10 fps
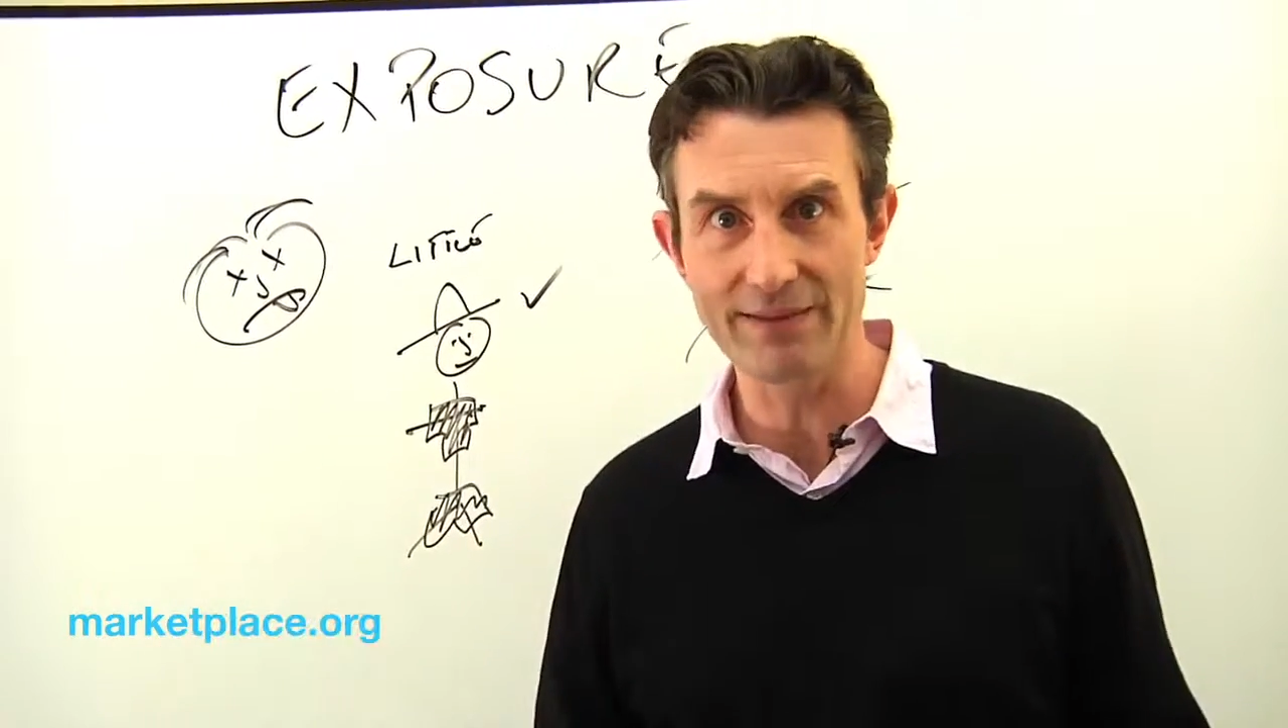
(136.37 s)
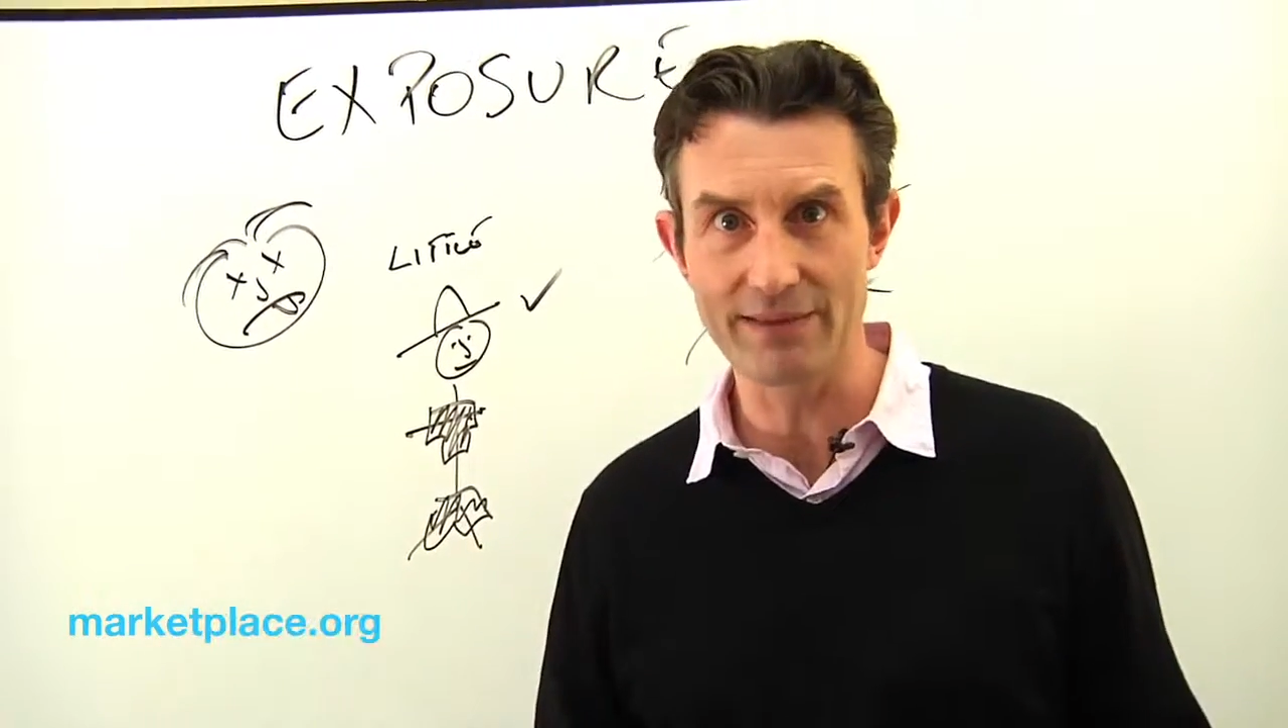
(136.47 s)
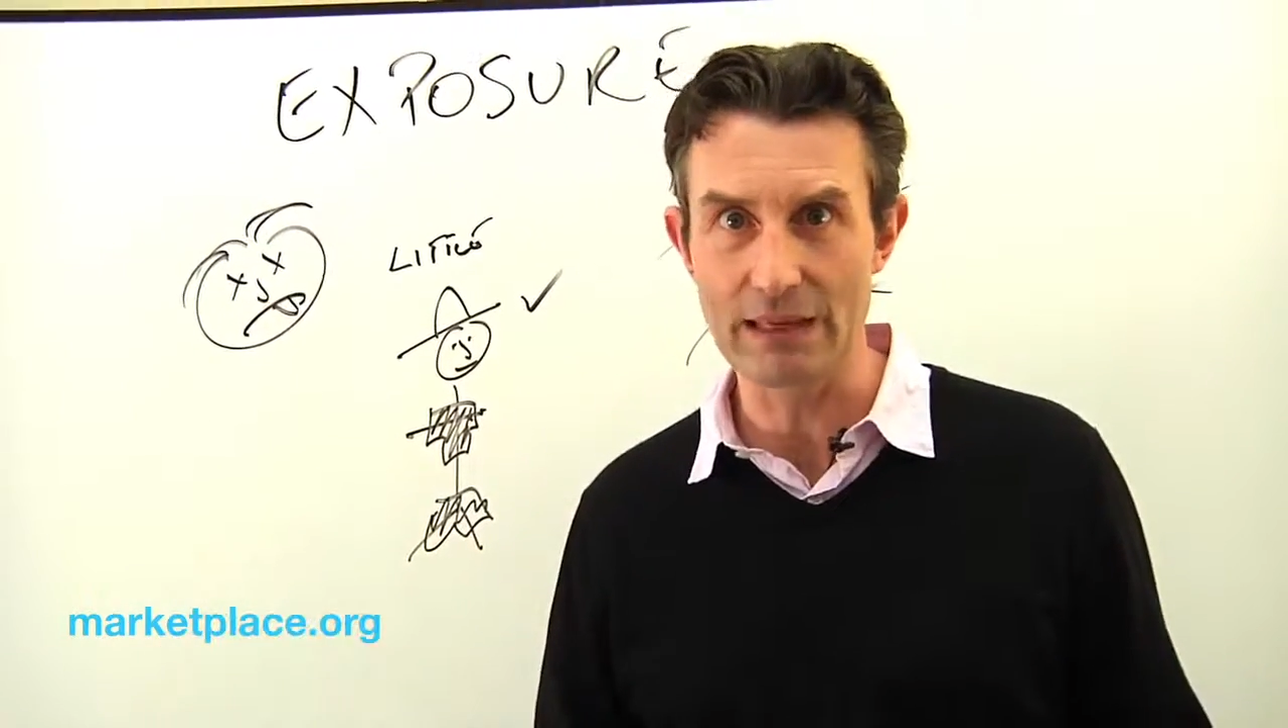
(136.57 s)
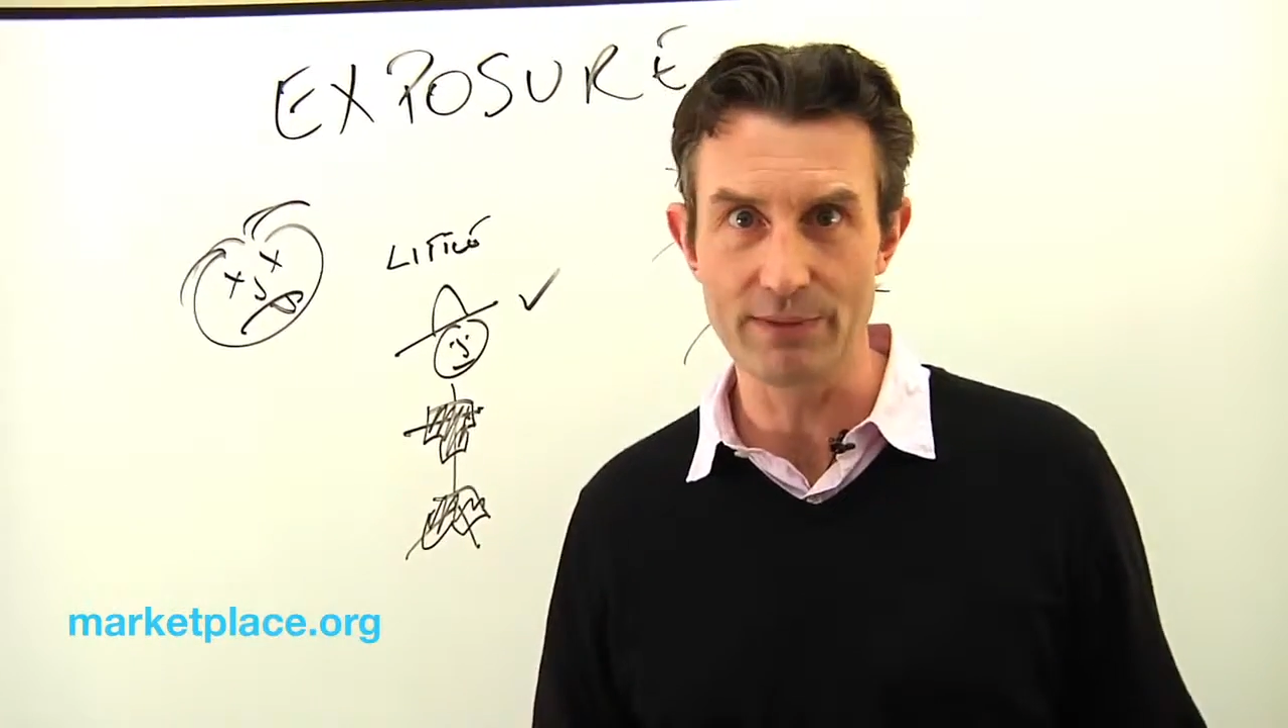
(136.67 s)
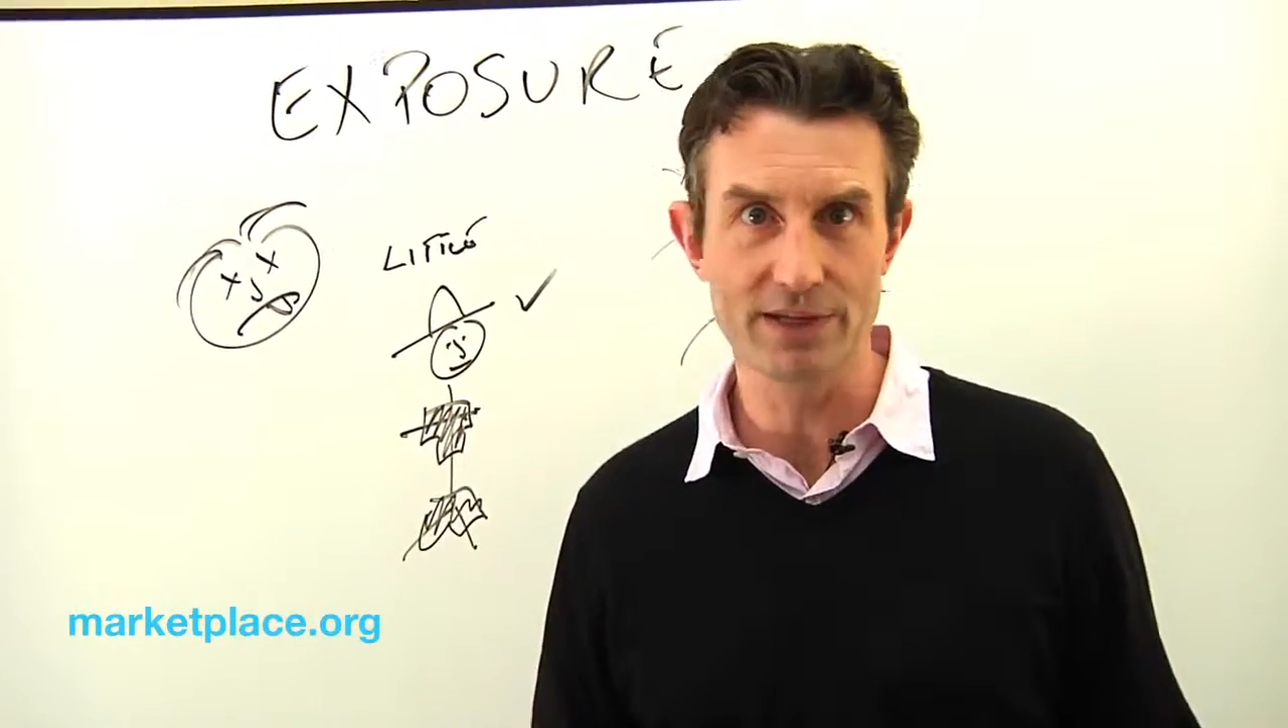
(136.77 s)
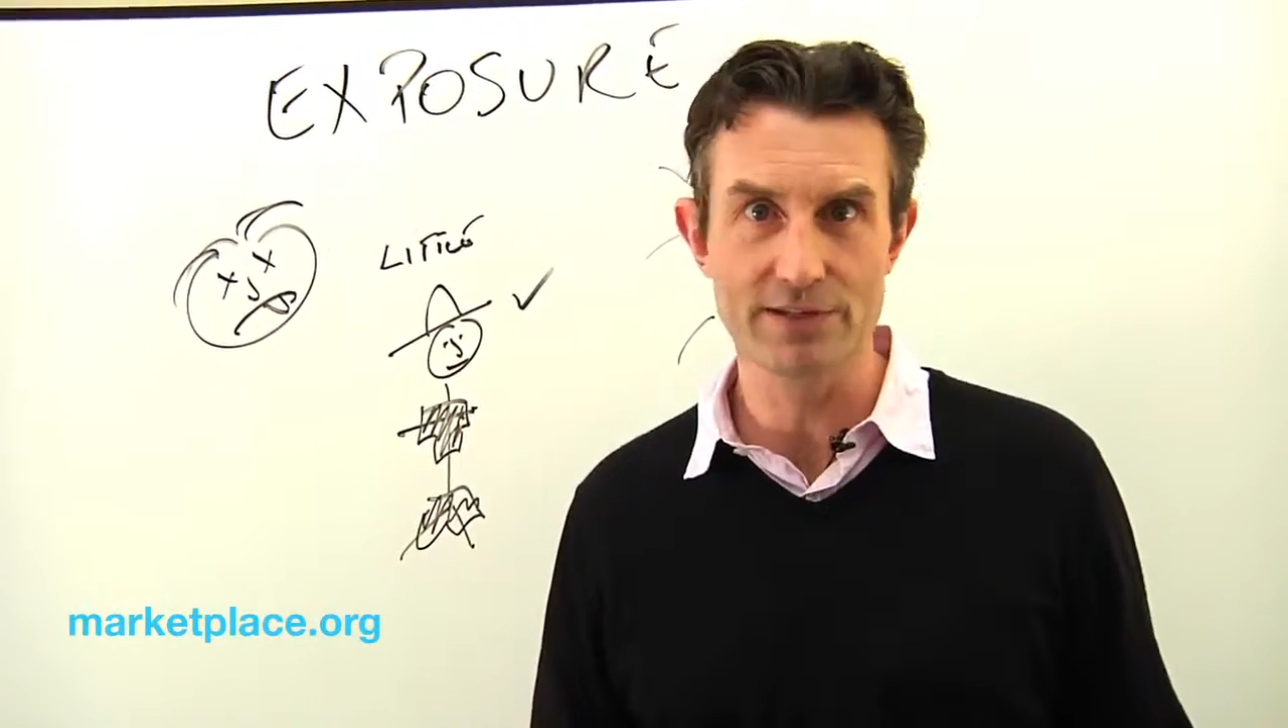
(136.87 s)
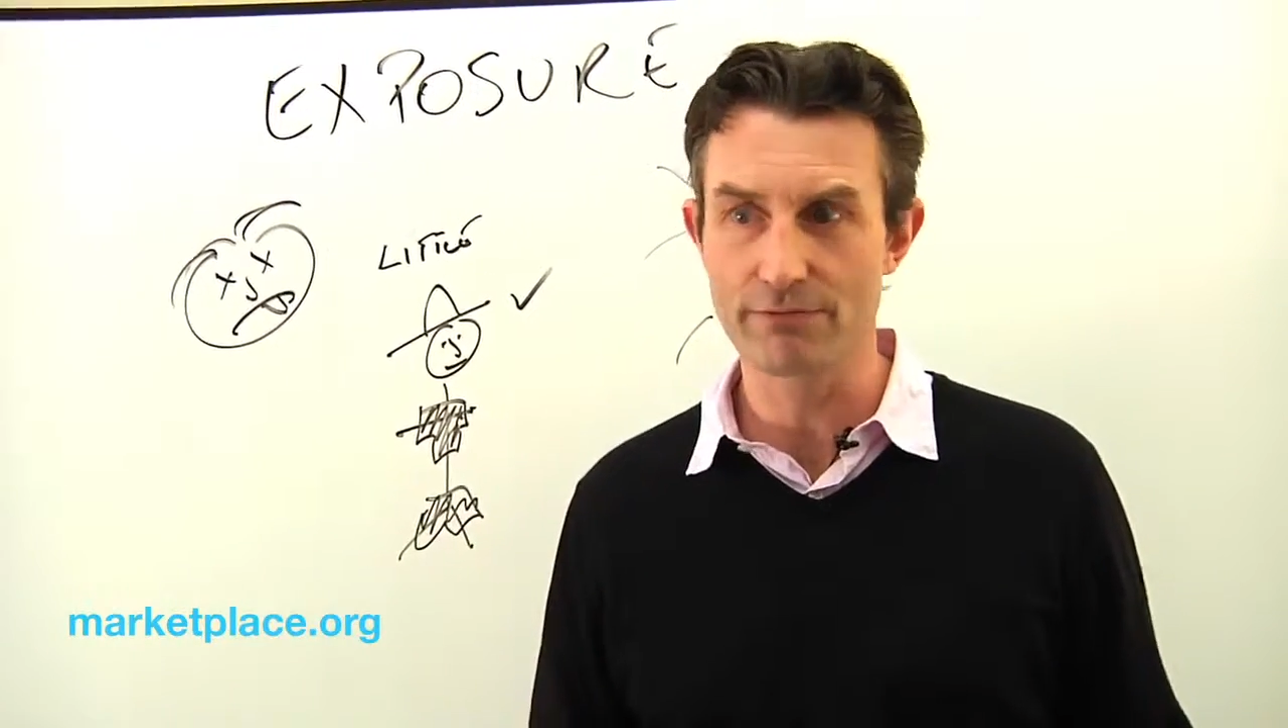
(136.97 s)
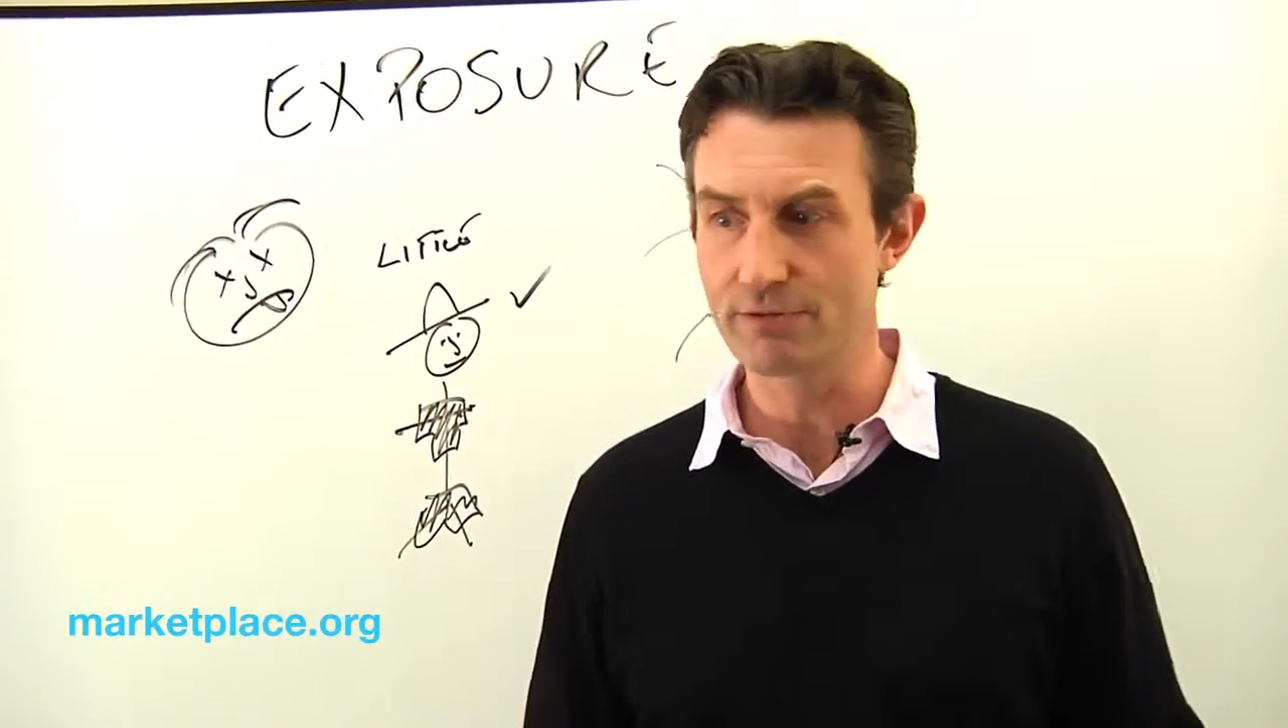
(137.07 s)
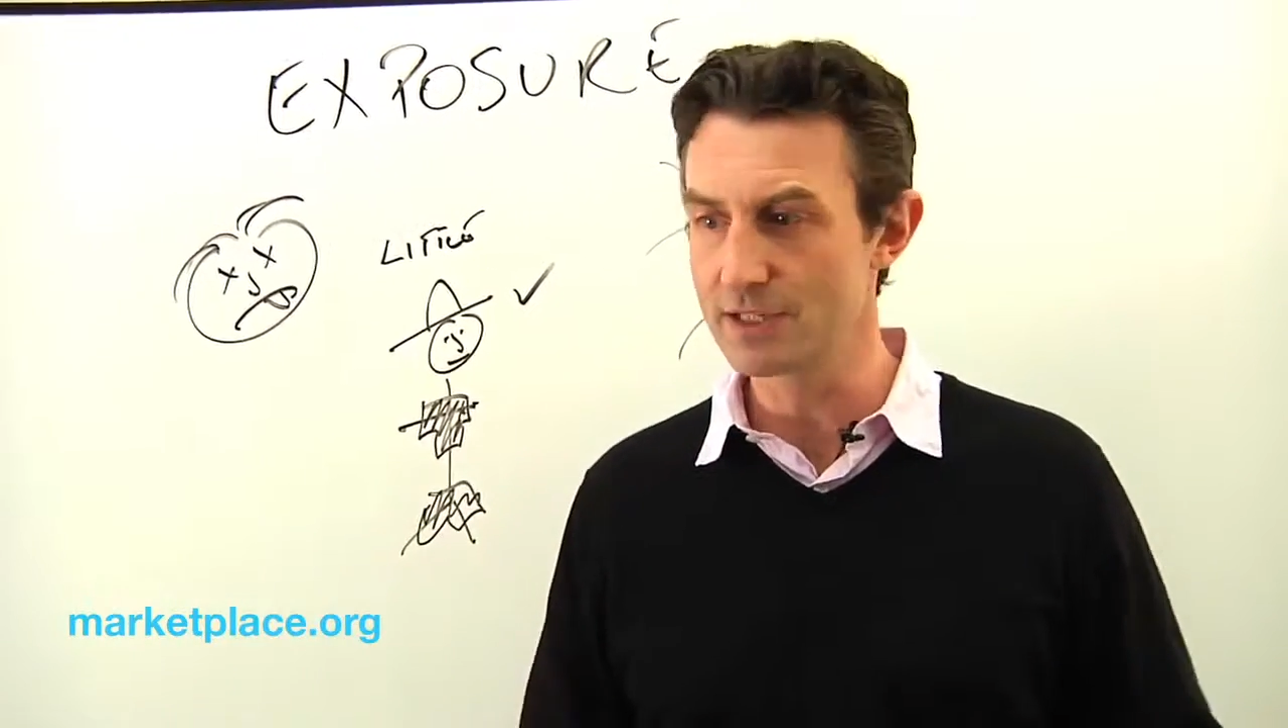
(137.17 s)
thing, because if